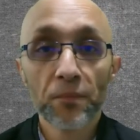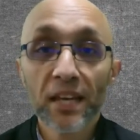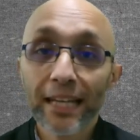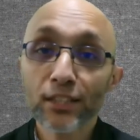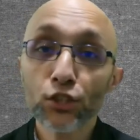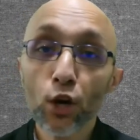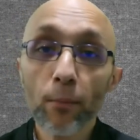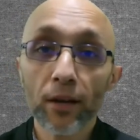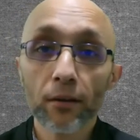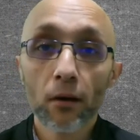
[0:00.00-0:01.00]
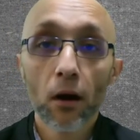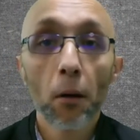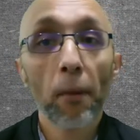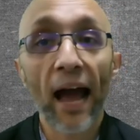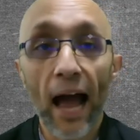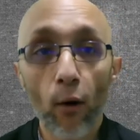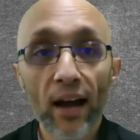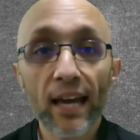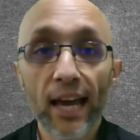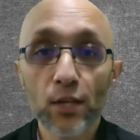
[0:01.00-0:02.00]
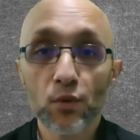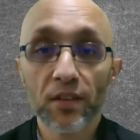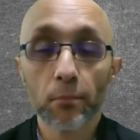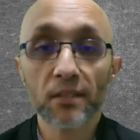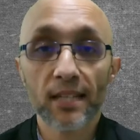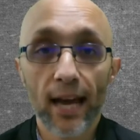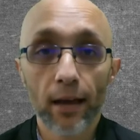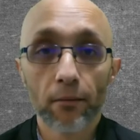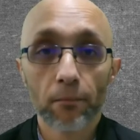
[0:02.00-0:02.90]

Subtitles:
is determined by how I engage with him today,